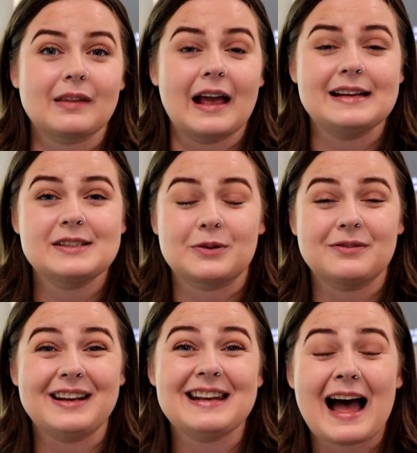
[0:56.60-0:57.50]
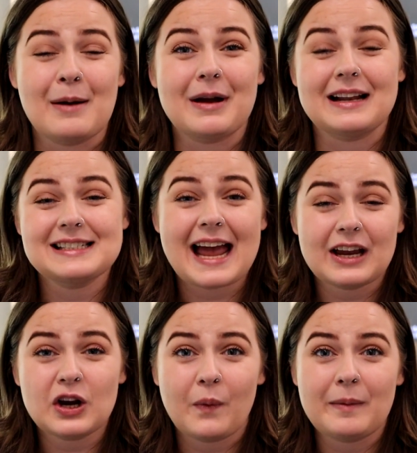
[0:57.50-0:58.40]
any sort of lab and
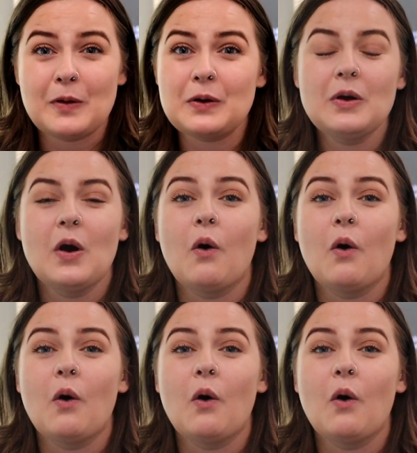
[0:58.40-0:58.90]
tech equipment,